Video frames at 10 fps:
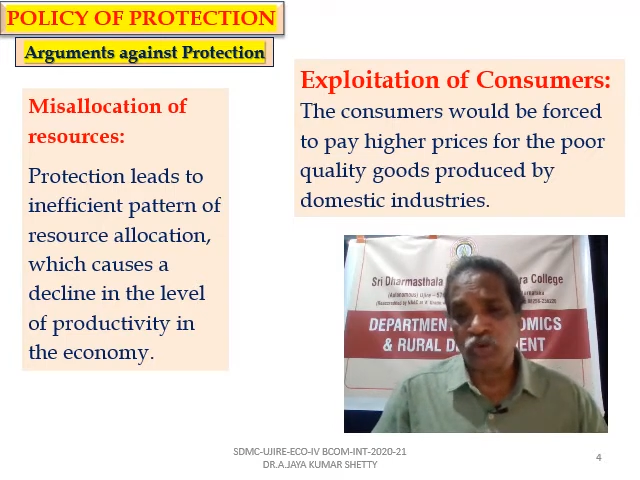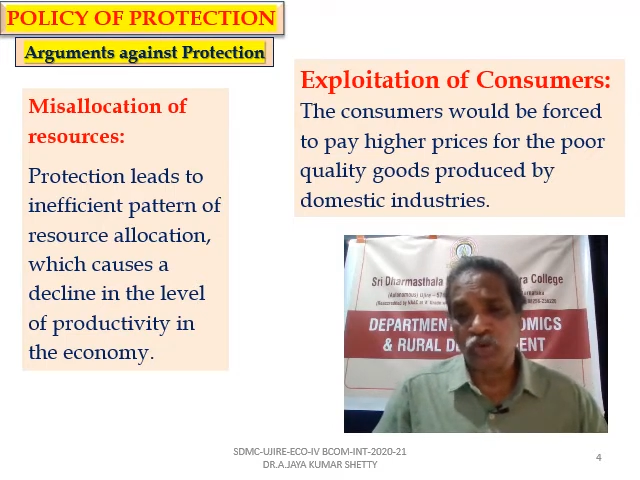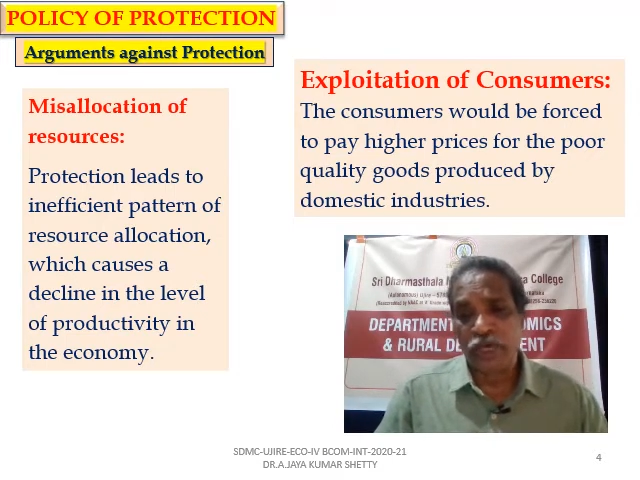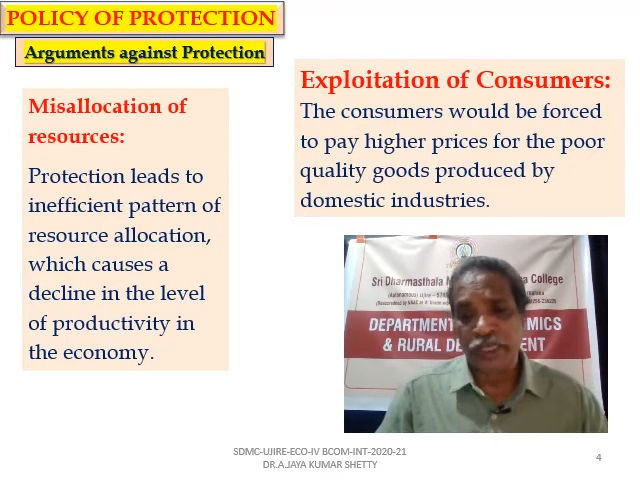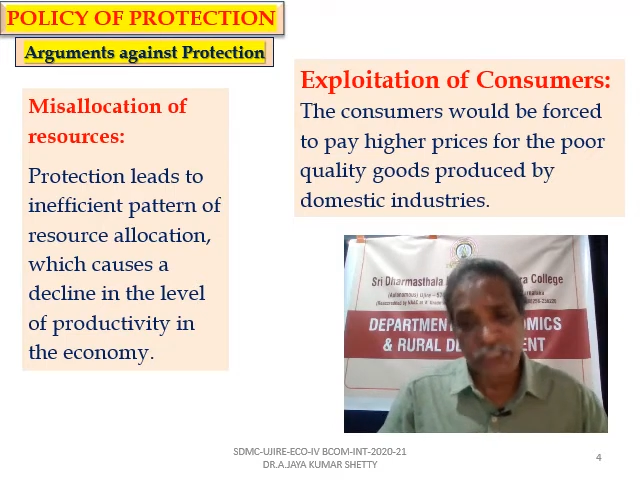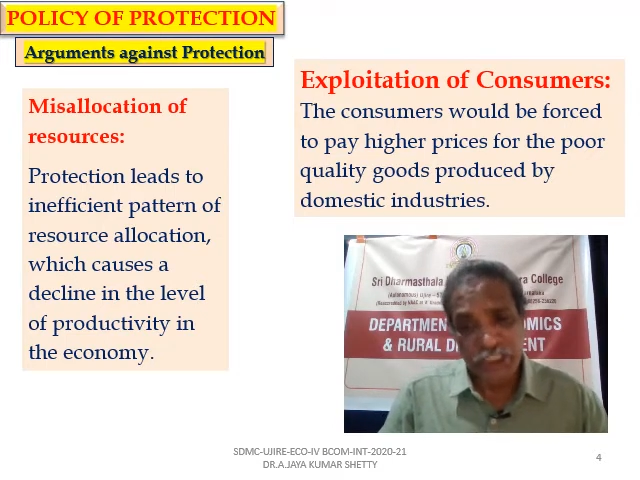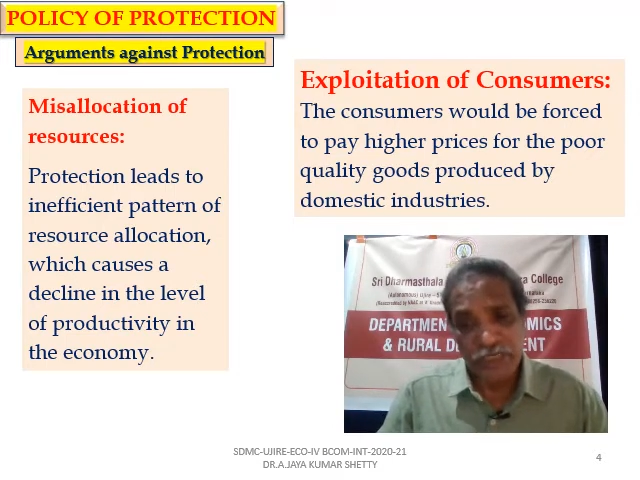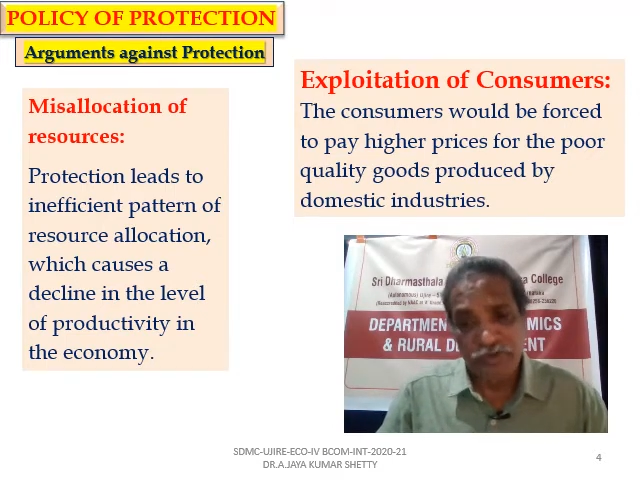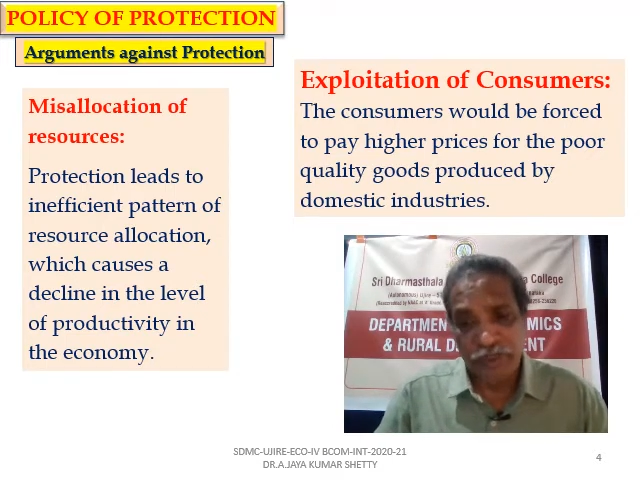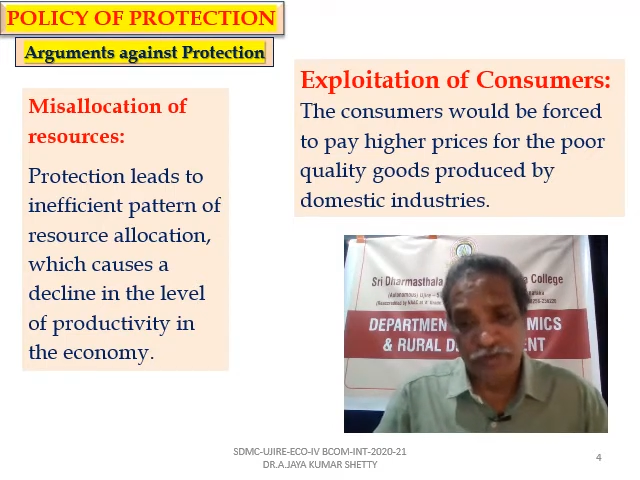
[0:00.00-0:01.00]
to
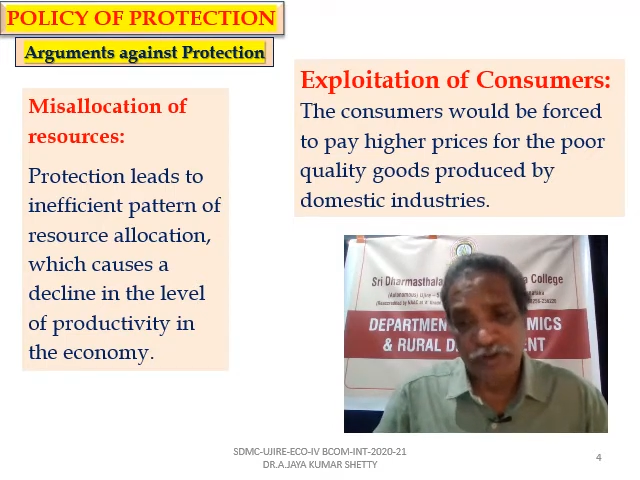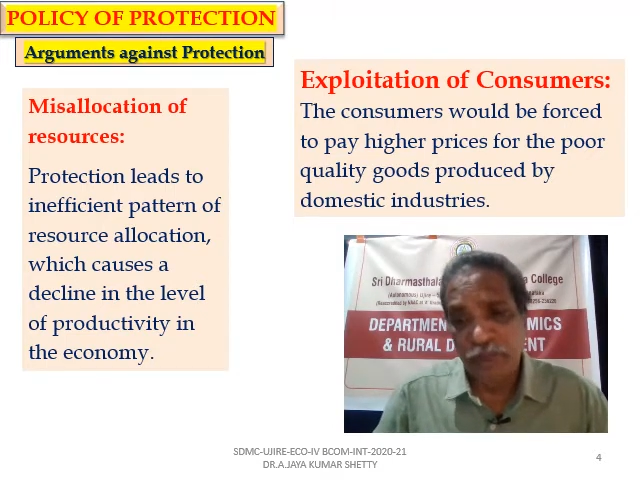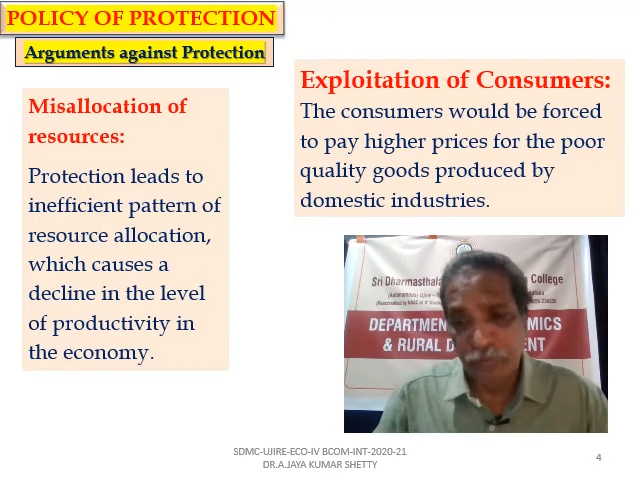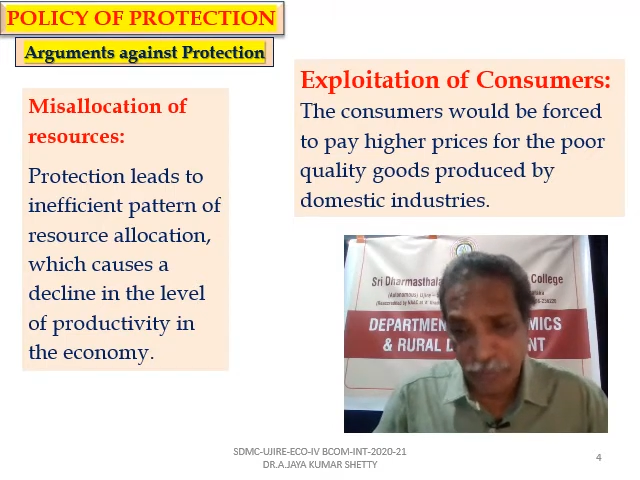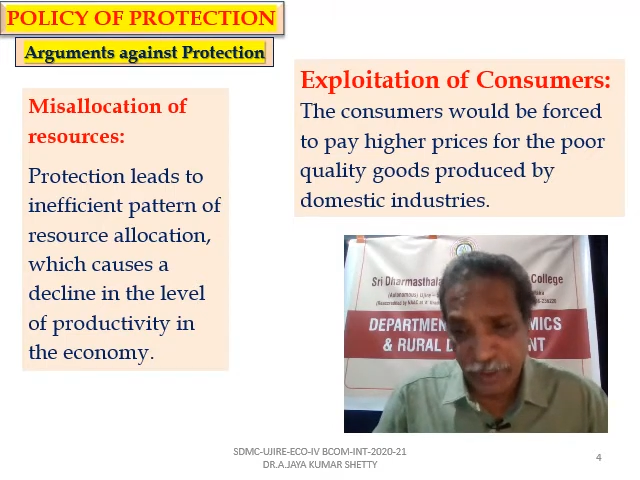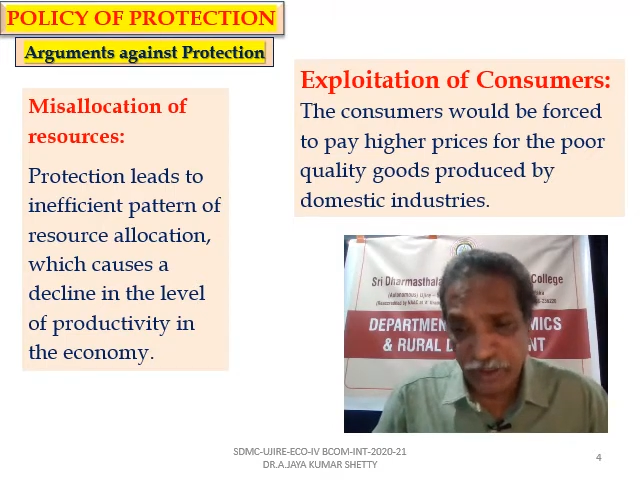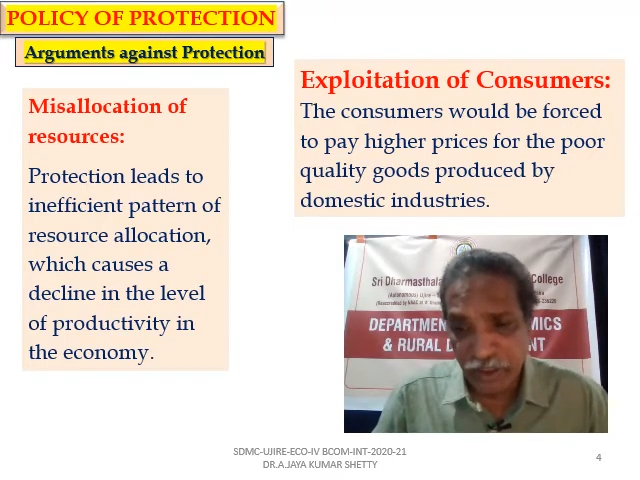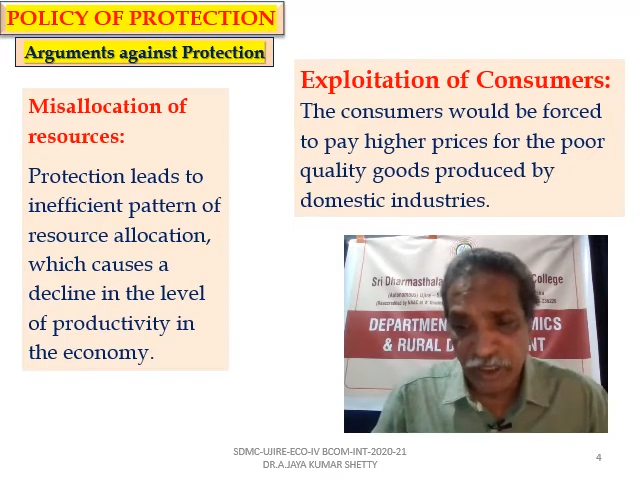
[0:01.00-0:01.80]
achieve development,